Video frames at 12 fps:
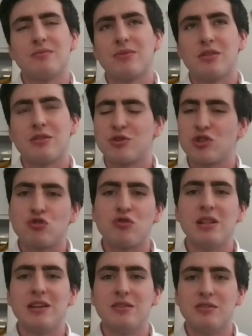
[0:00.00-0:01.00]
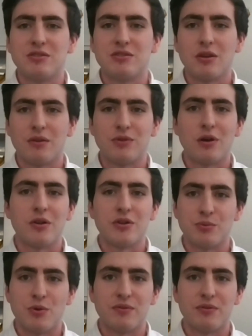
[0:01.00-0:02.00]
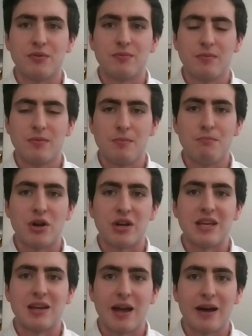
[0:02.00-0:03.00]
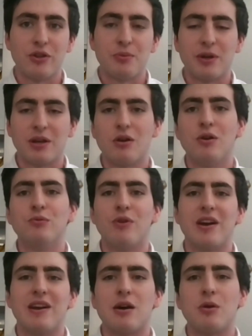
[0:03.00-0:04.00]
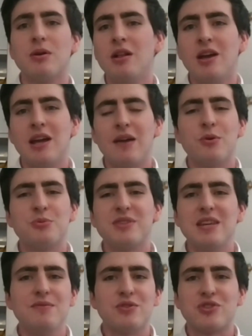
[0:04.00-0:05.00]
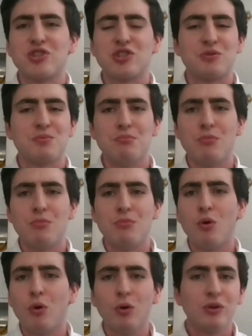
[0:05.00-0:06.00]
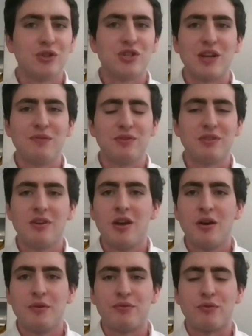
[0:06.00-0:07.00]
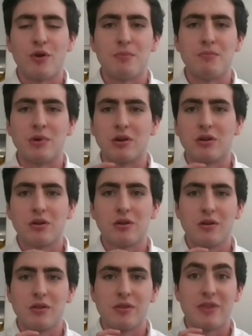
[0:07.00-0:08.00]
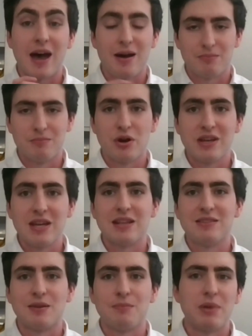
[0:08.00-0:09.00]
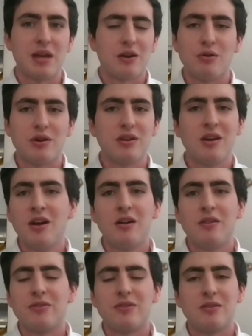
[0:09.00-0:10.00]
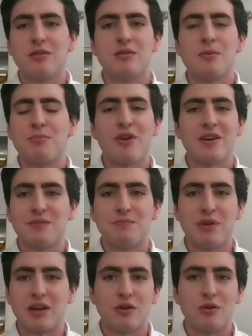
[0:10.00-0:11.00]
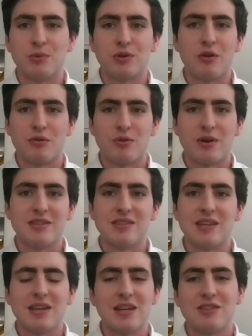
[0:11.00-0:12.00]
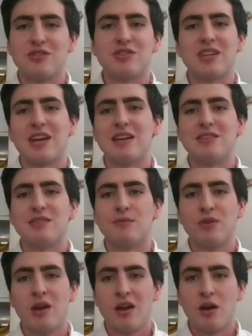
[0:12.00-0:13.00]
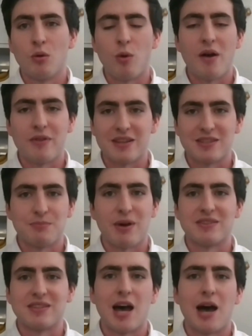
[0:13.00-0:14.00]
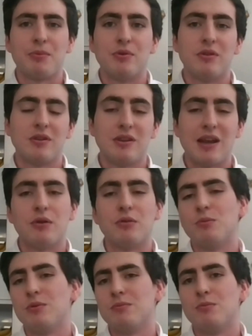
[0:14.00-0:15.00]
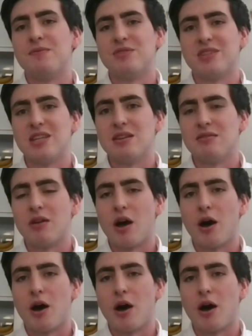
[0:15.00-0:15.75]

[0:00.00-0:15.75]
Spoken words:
there's trillions of dollars worth of money held up in gold right now. If there was even a small shift from that money into Bitcoin, the price of Bitcoin would go crazy. It's just a case of whether that's about to happen. Now, we've seen